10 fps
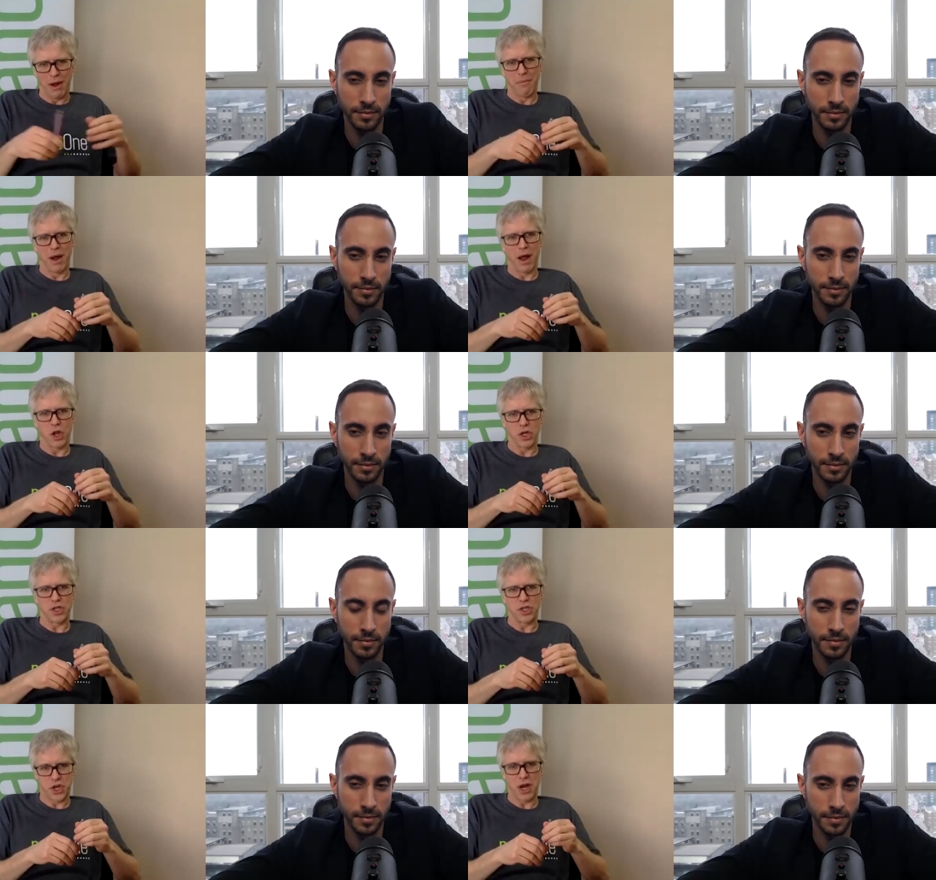Speaker 1: um, a, good
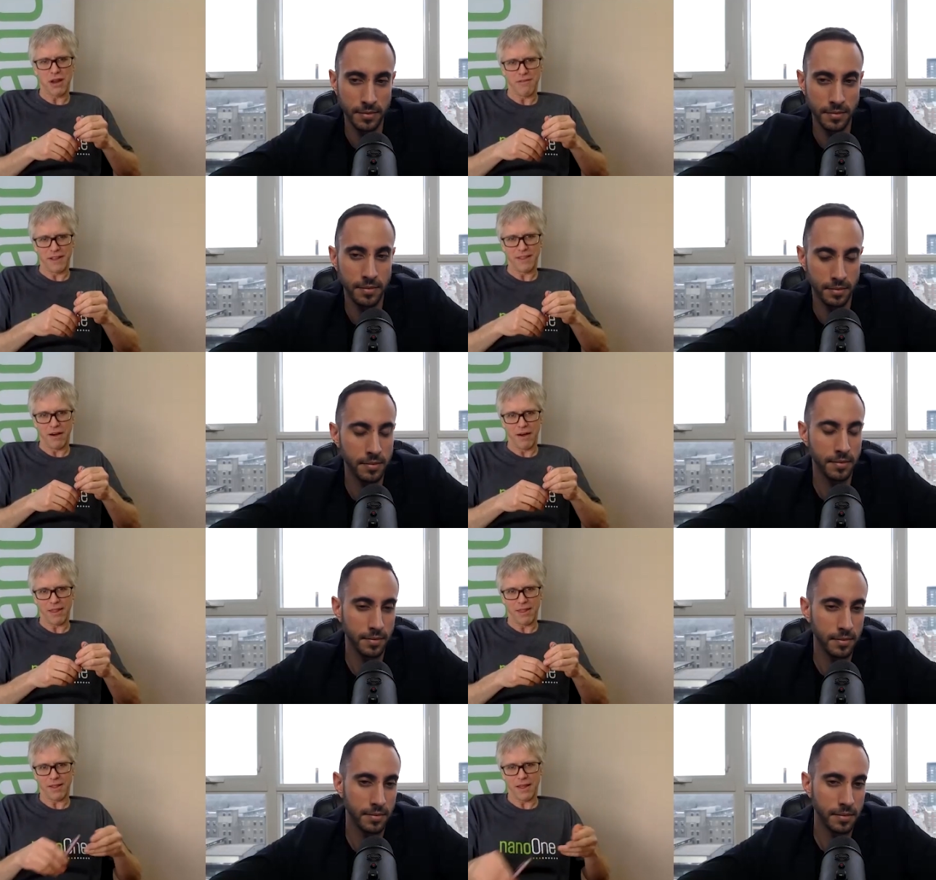chunk of it there, and I
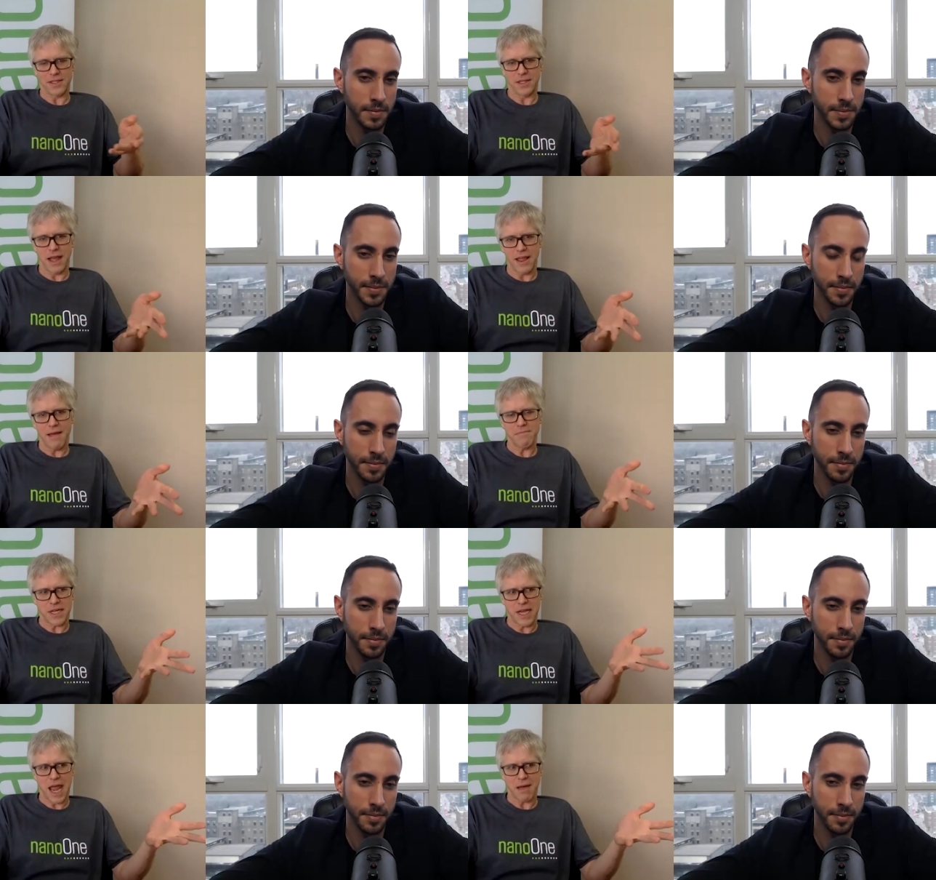think that's the M2
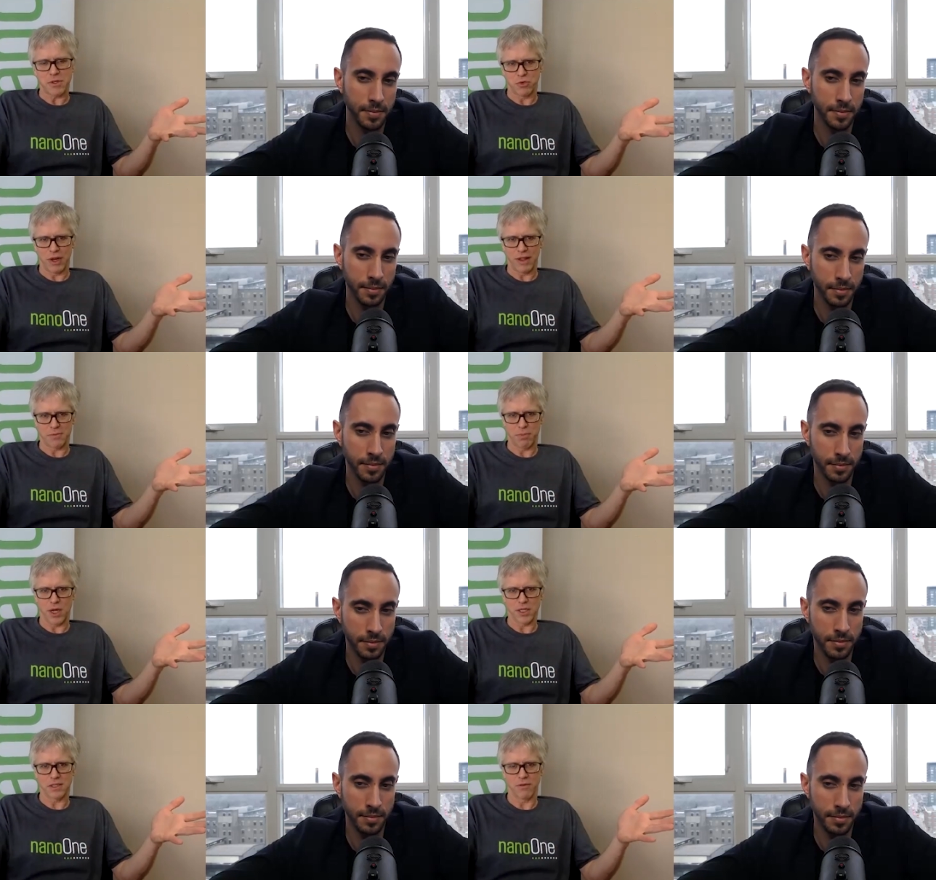cam is really this
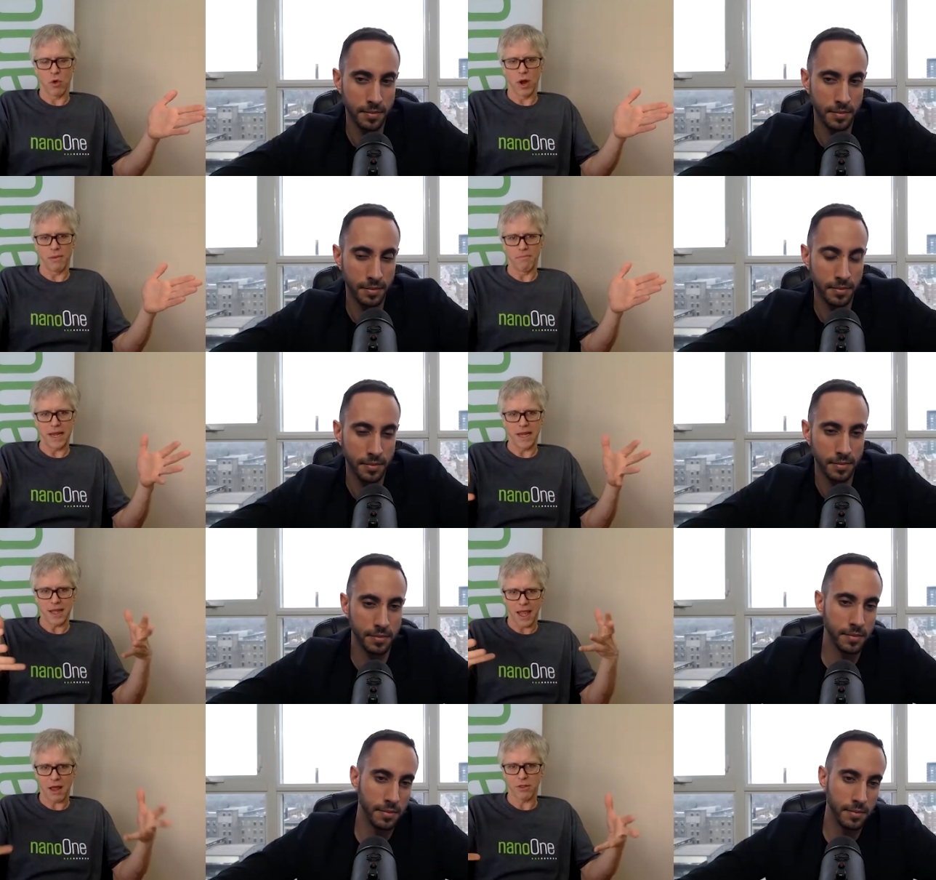process of going making the
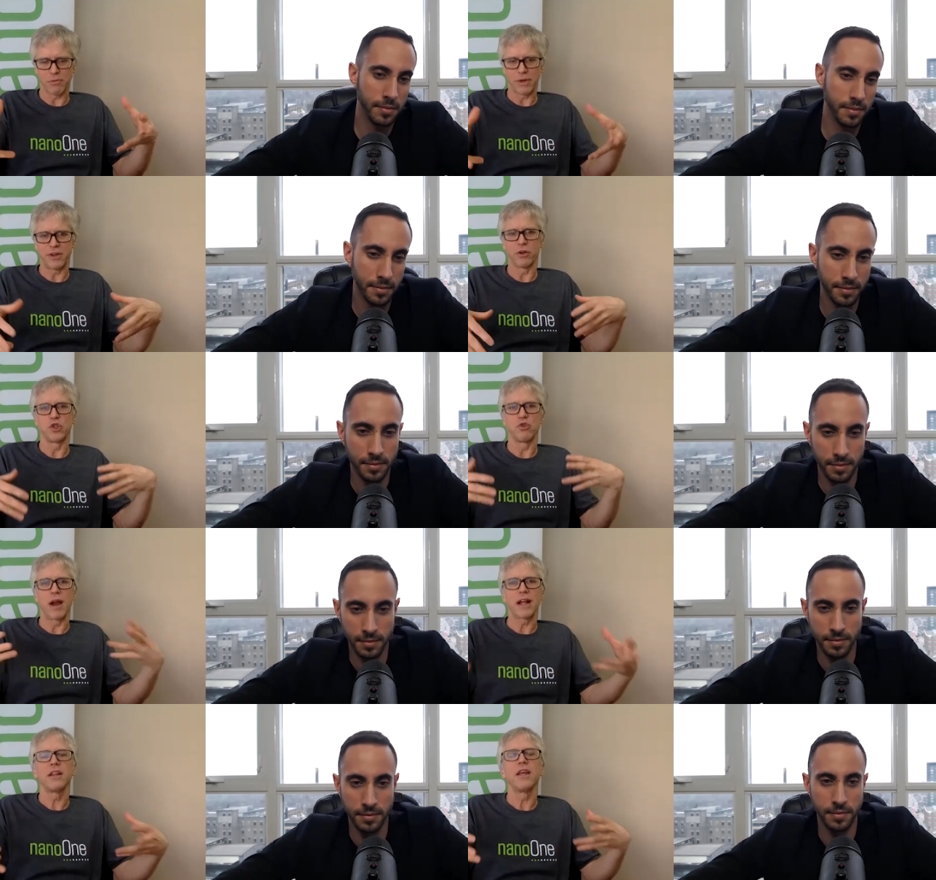cathode material
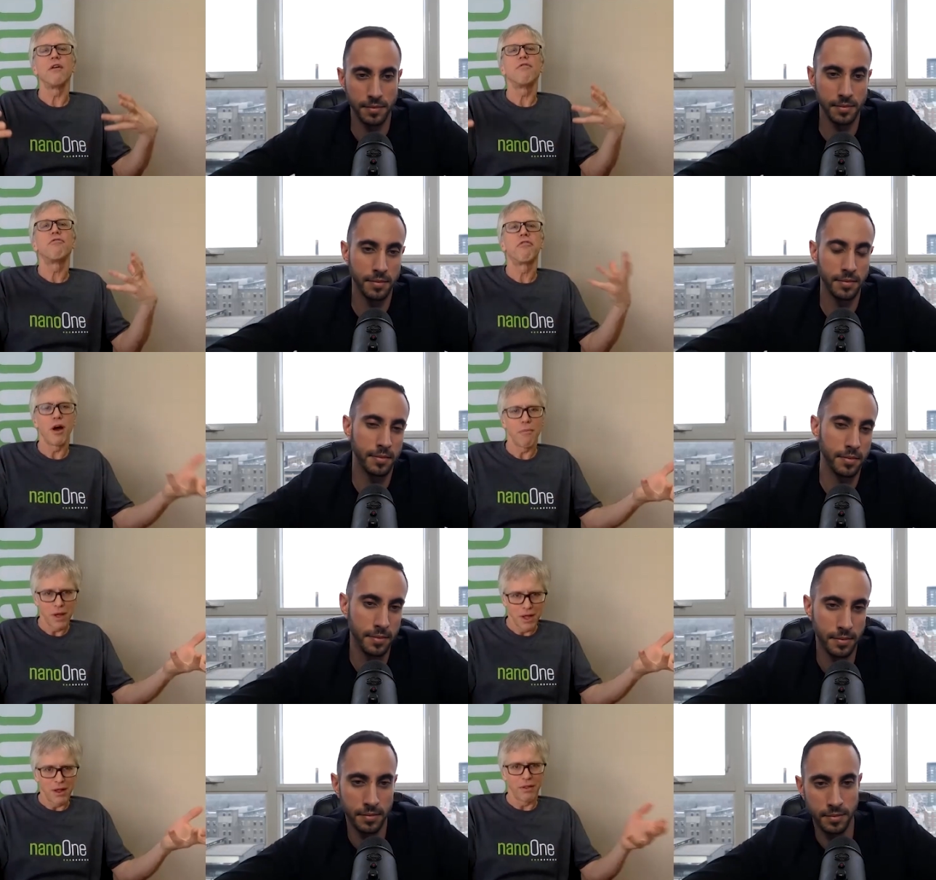directly from
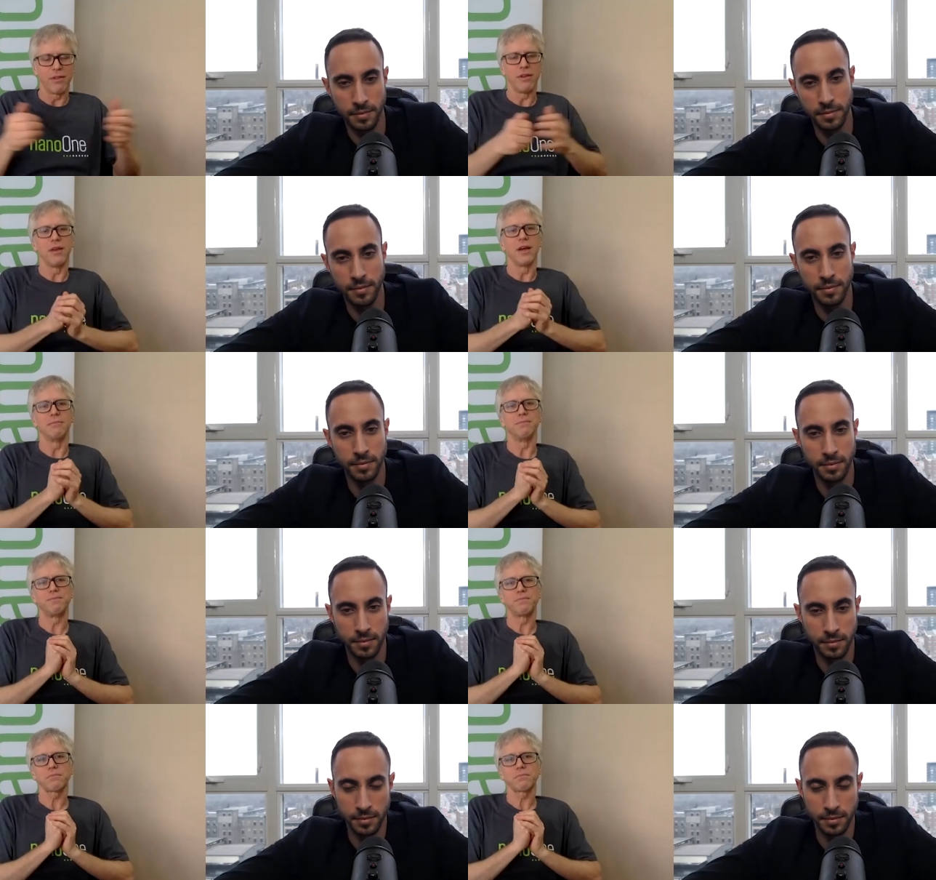the um,